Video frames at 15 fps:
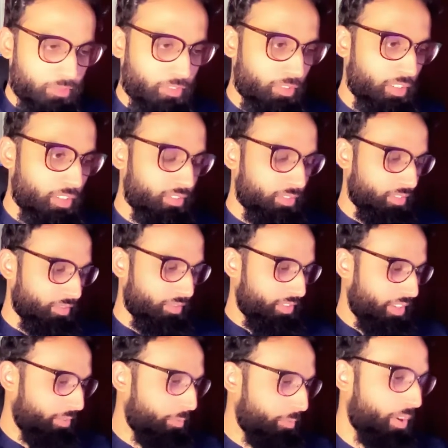let's sort of
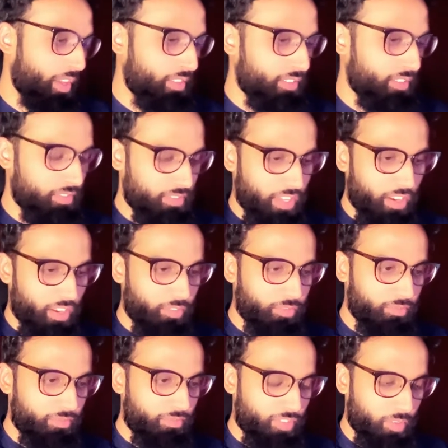like wind this
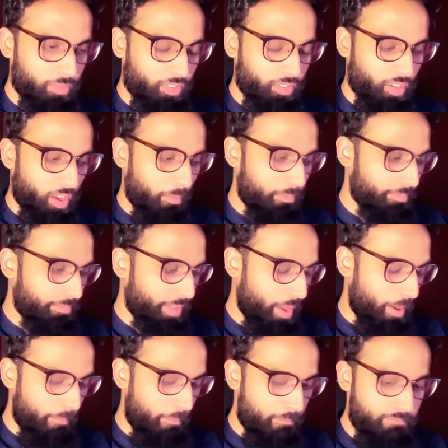down from the top.
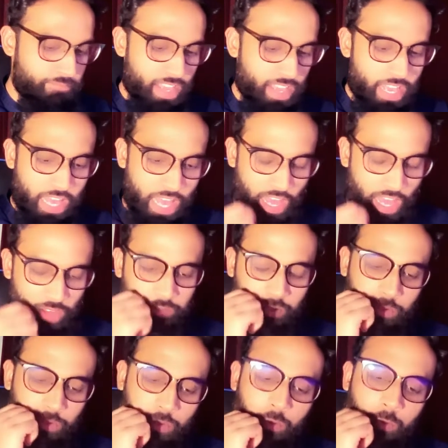How do
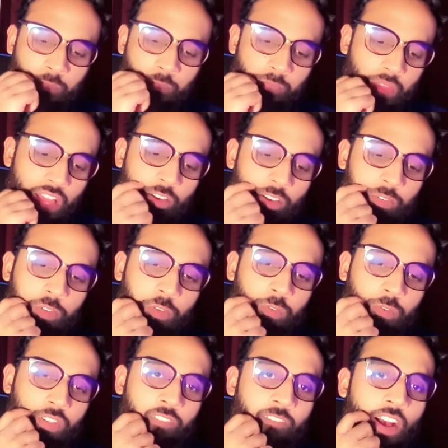you
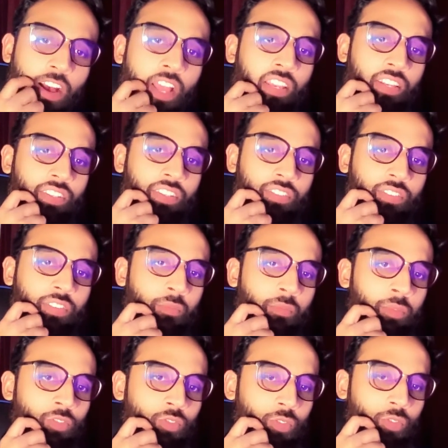define digitally
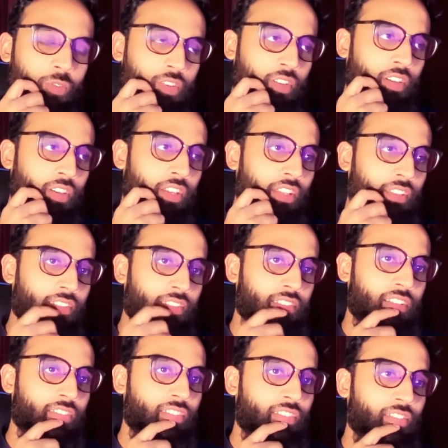mature in the
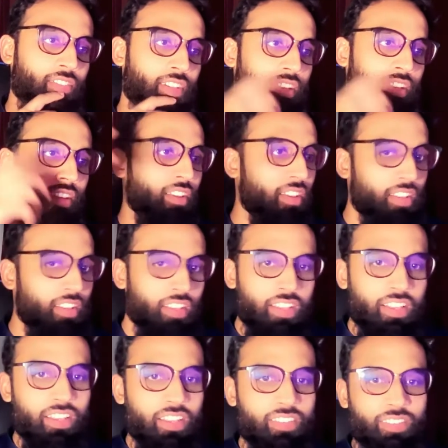sense of like,
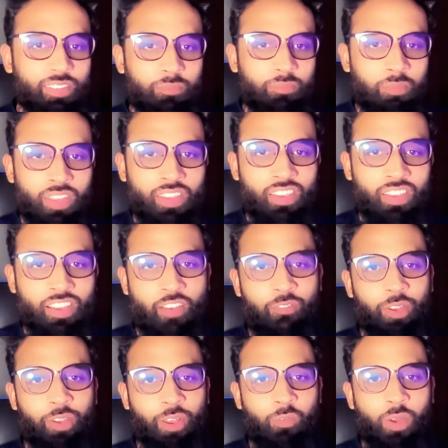is it me
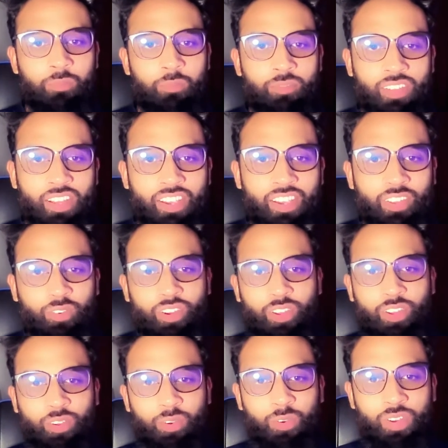having a website or I
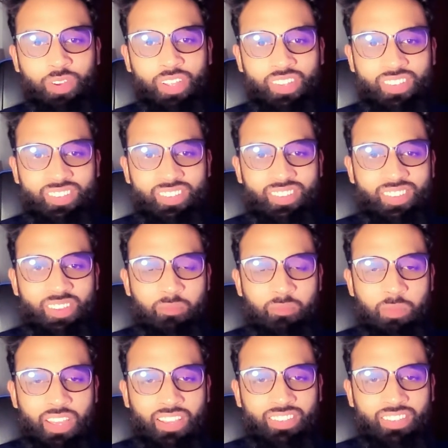go and
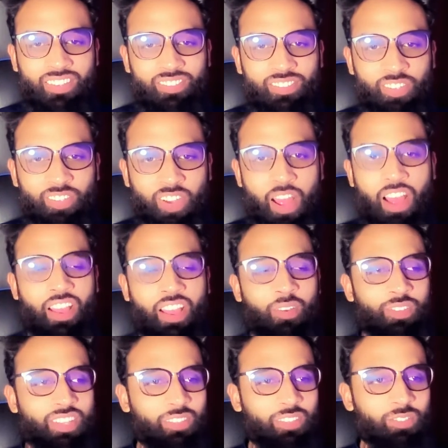make an Insta? I
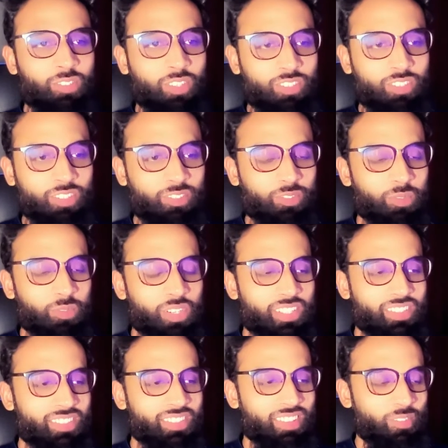was actually talking to
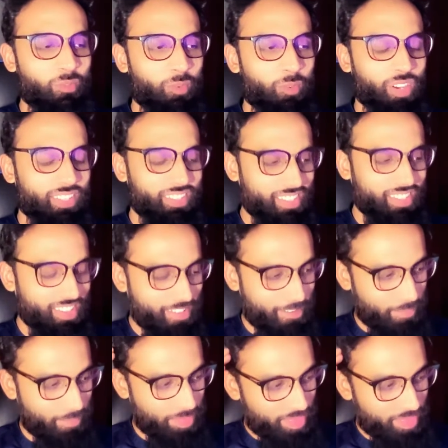one